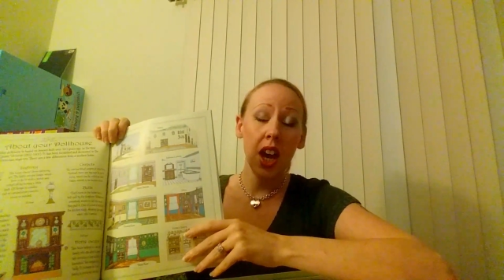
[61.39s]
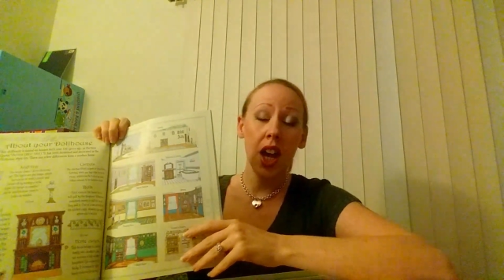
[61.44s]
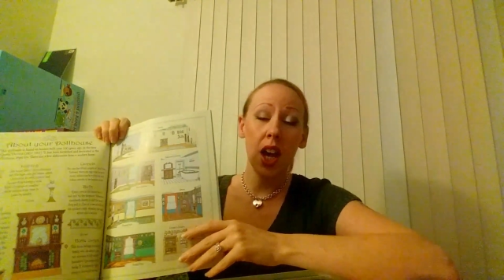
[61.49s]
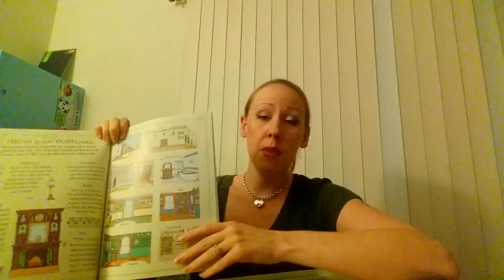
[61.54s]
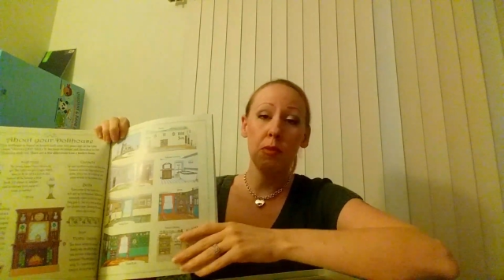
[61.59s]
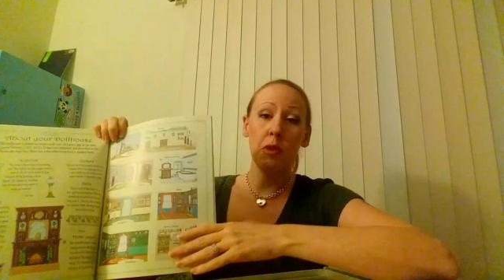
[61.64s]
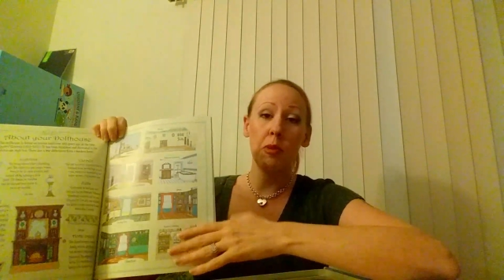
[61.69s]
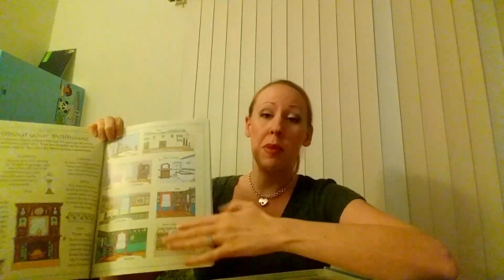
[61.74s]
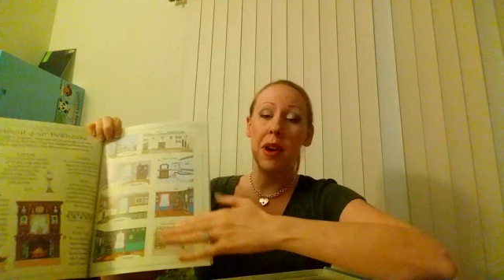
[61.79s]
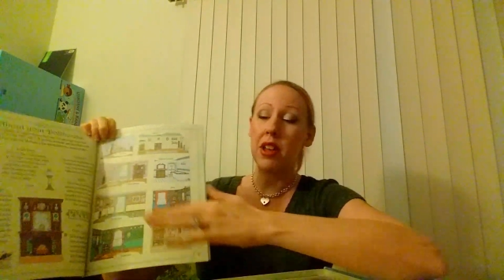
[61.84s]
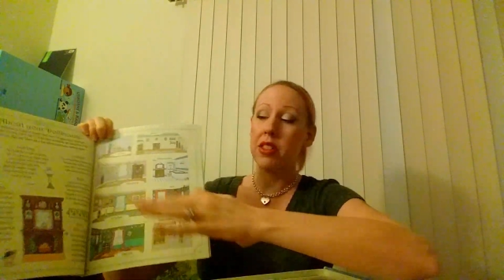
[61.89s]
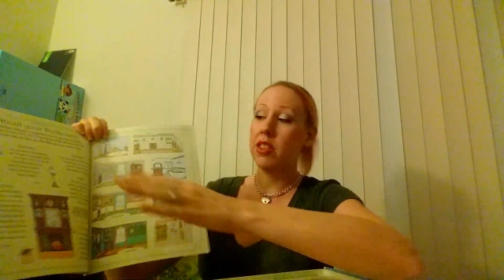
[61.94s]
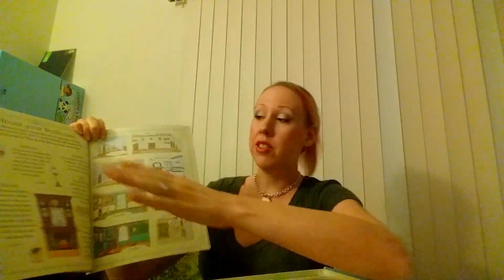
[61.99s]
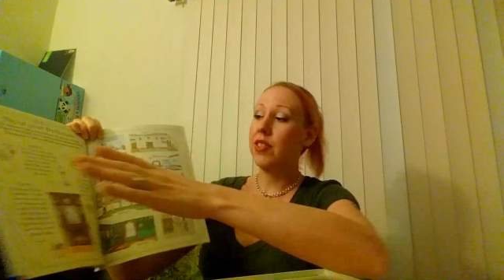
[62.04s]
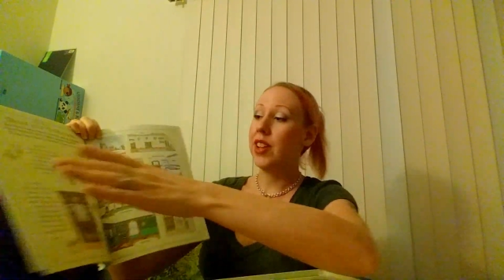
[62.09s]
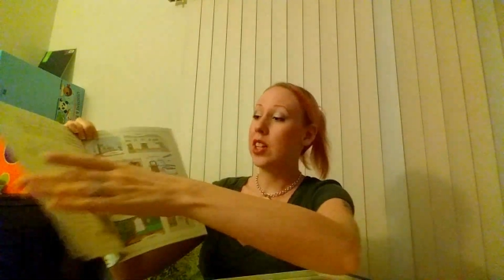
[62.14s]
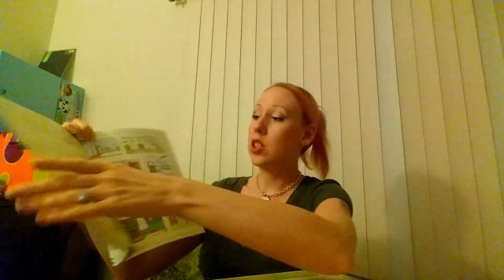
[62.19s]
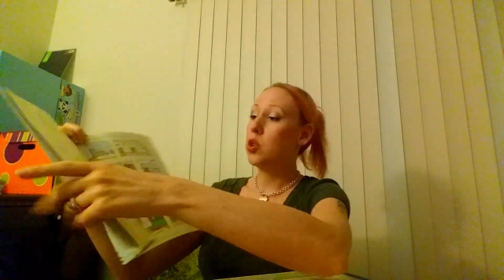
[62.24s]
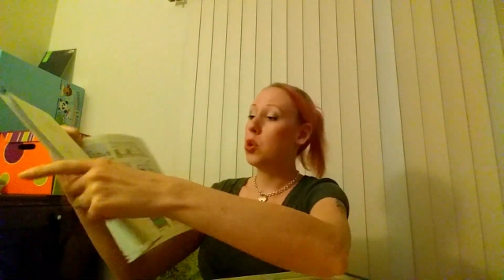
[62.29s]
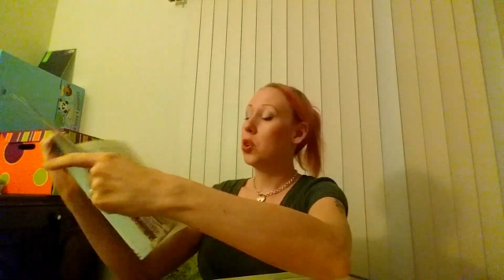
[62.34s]
about the
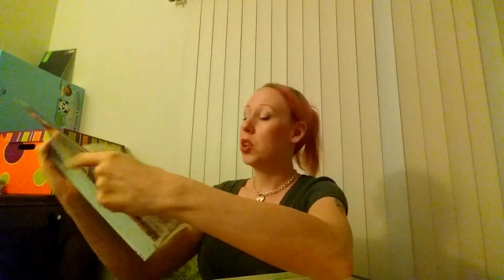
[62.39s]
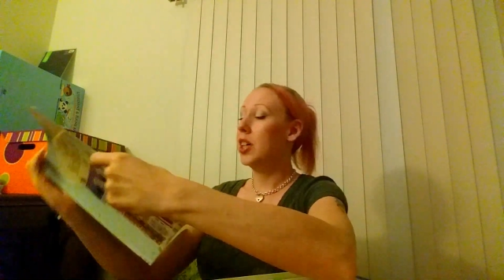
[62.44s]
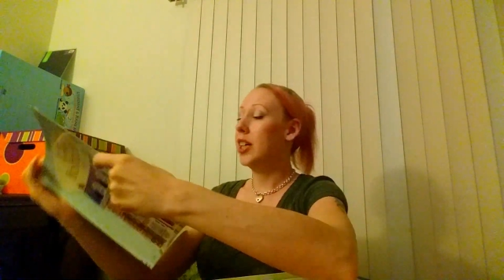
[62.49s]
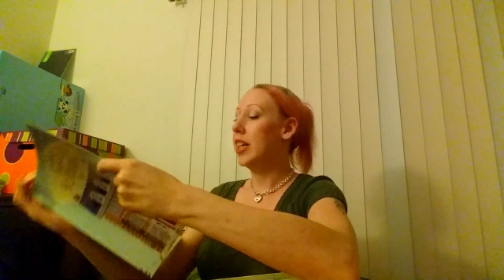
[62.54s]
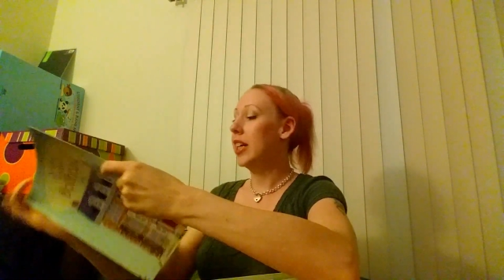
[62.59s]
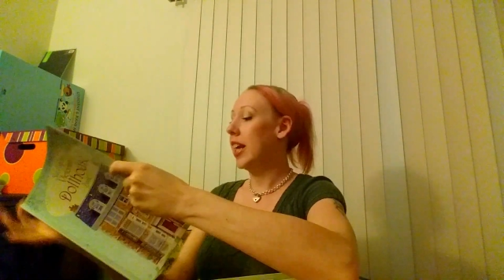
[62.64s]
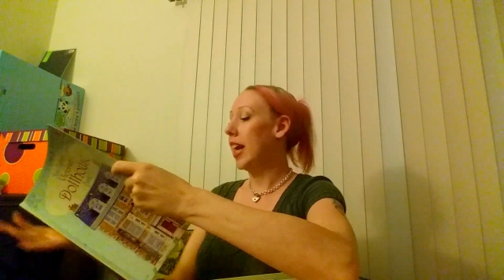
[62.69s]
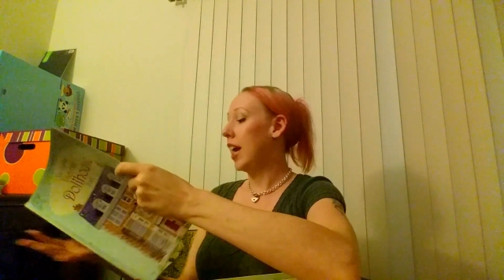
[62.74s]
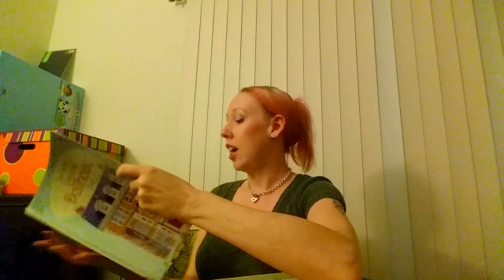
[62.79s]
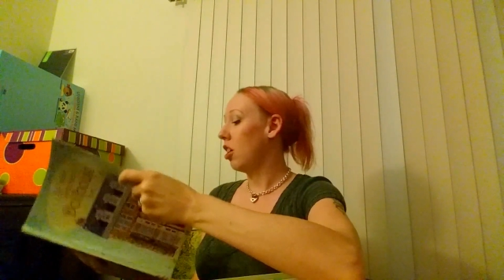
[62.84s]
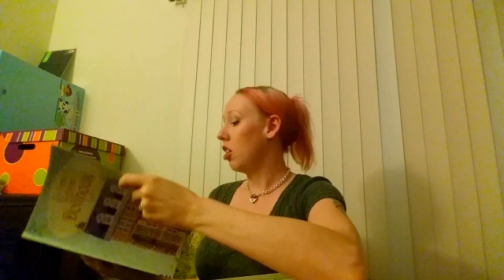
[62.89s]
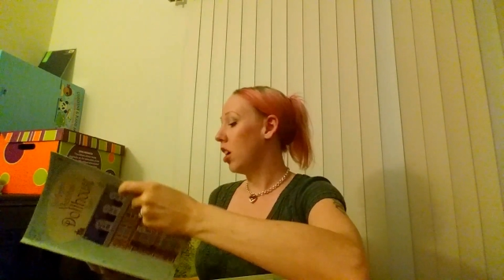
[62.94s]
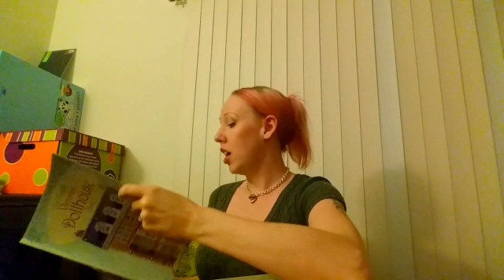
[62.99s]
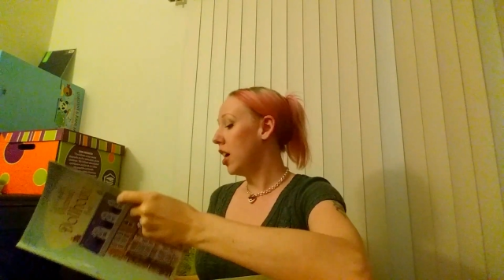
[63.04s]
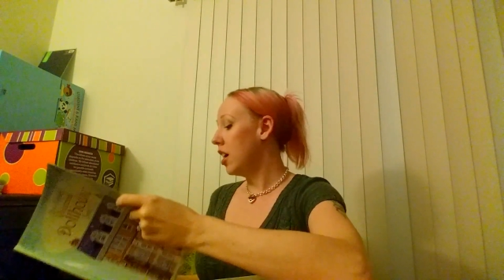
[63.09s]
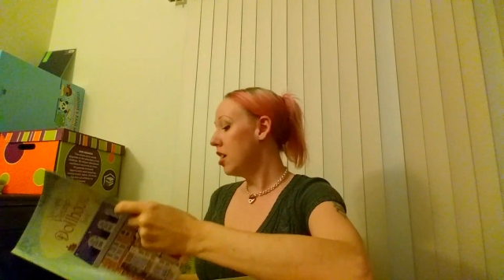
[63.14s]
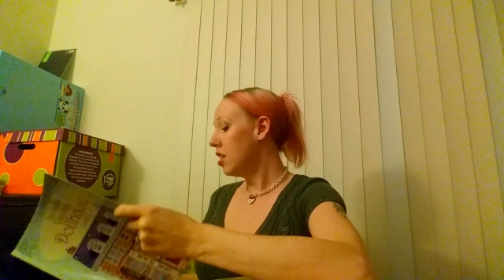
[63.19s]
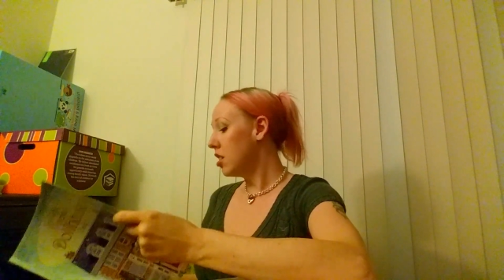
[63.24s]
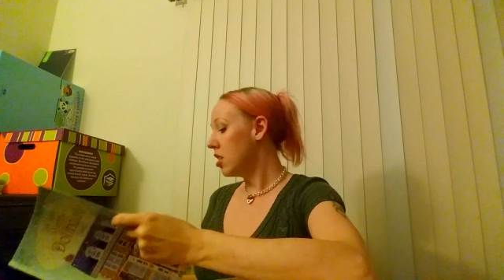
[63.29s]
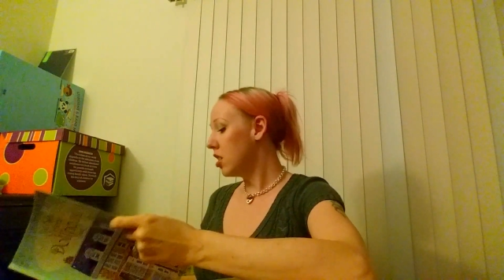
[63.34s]
Victorian era.